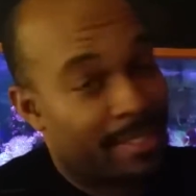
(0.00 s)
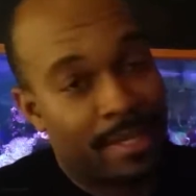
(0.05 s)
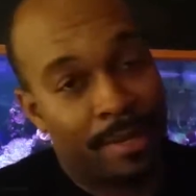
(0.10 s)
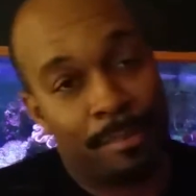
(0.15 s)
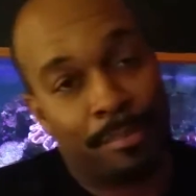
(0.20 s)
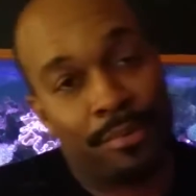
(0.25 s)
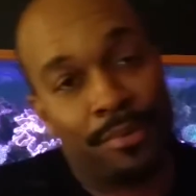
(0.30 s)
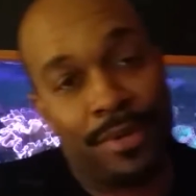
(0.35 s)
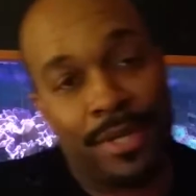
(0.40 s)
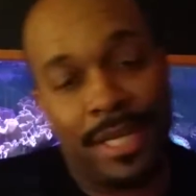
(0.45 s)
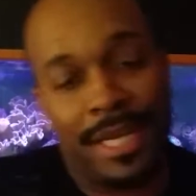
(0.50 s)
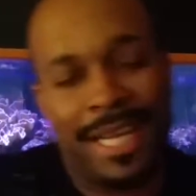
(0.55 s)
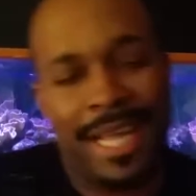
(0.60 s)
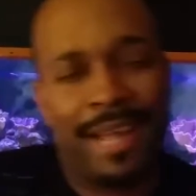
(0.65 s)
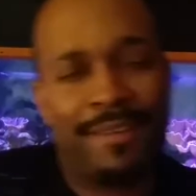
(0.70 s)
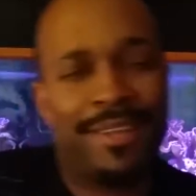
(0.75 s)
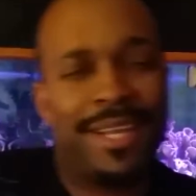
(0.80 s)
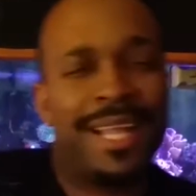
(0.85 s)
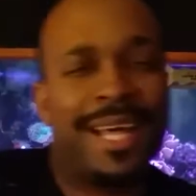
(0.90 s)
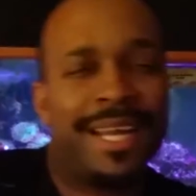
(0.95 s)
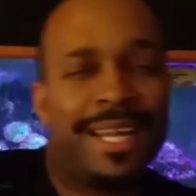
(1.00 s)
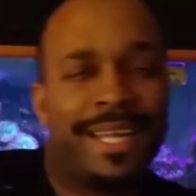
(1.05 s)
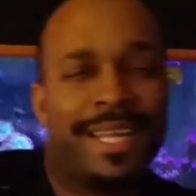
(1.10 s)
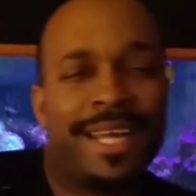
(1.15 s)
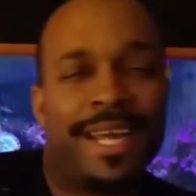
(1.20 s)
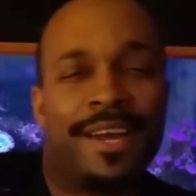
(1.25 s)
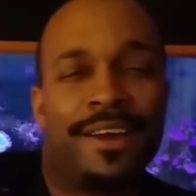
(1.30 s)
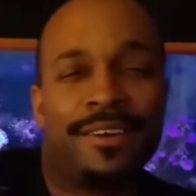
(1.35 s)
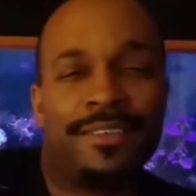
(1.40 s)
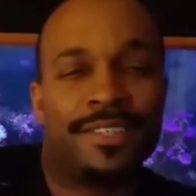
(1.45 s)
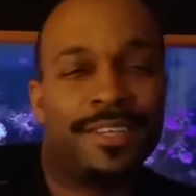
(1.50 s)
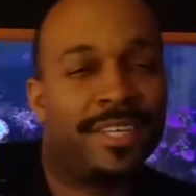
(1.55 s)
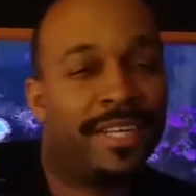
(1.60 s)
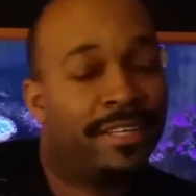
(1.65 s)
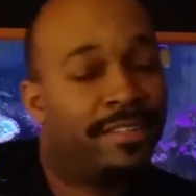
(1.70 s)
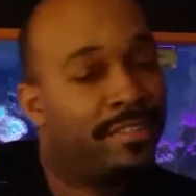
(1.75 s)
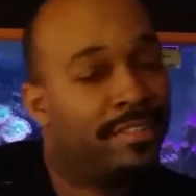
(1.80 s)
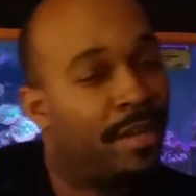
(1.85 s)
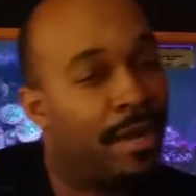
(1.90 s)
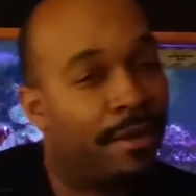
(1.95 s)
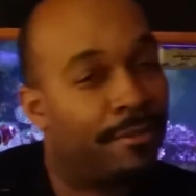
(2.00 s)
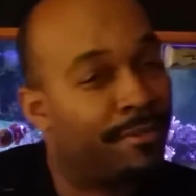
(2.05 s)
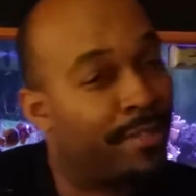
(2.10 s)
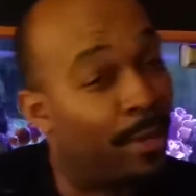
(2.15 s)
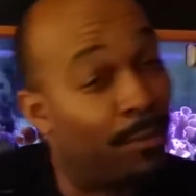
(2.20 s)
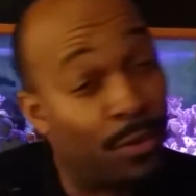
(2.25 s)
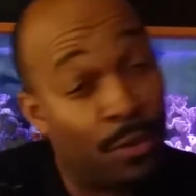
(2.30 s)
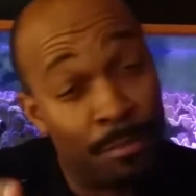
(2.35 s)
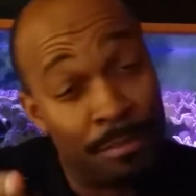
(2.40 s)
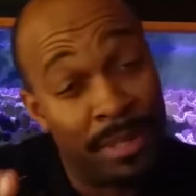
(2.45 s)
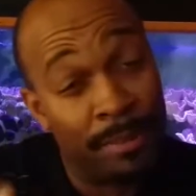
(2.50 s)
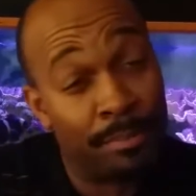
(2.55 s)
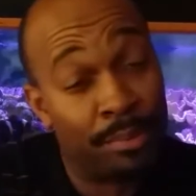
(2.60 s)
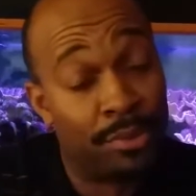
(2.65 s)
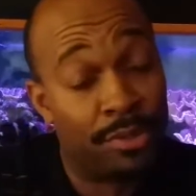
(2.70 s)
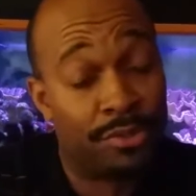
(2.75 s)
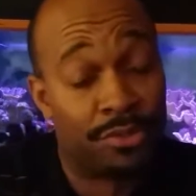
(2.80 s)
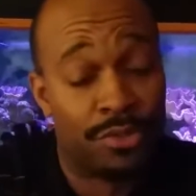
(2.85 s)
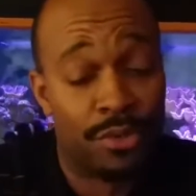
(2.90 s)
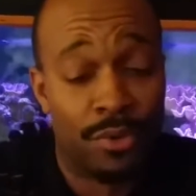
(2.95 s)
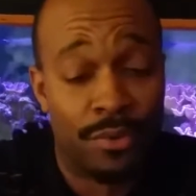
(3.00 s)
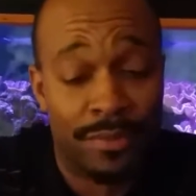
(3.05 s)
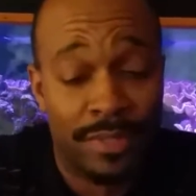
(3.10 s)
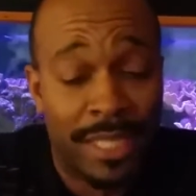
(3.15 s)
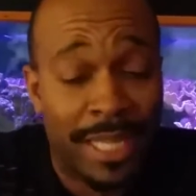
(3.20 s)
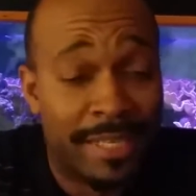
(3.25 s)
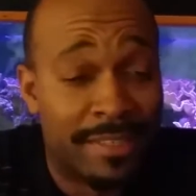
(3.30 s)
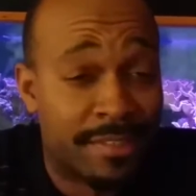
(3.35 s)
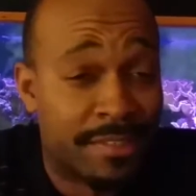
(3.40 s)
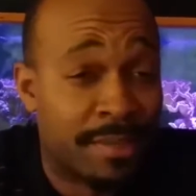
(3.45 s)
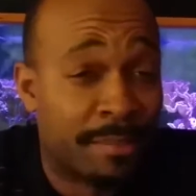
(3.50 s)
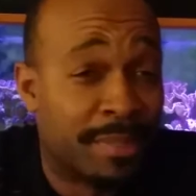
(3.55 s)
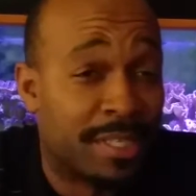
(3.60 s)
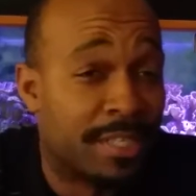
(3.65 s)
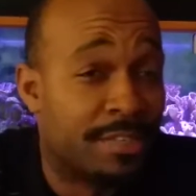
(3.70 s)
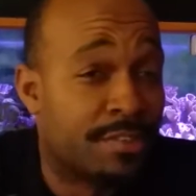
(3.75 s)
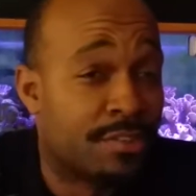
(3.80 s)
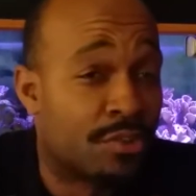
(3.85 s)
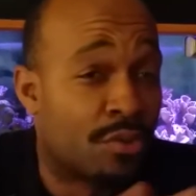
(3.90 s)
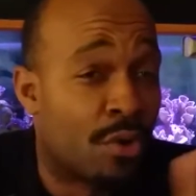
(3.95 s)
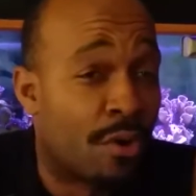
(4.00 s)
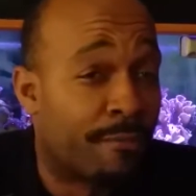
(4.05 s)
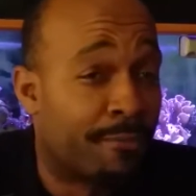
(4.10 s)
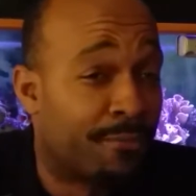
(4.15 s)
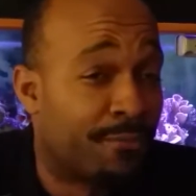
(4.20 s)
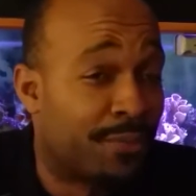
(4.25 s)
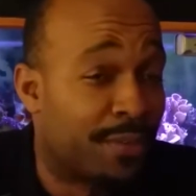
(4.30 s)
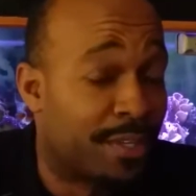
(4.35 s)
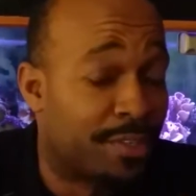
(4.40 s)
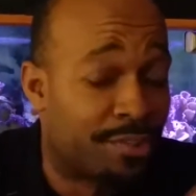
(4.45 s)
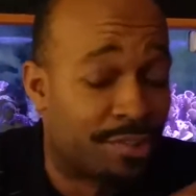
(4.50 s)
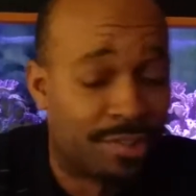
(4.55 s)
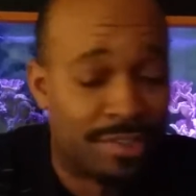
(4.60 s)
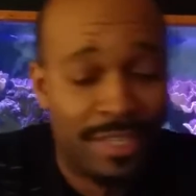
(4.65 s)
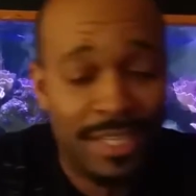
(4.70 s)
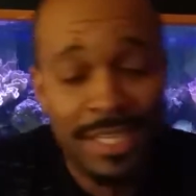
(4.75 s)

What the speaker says: they're pretty and they have a lot of character. They're tough. They won't be pushed over like some of these soft fish.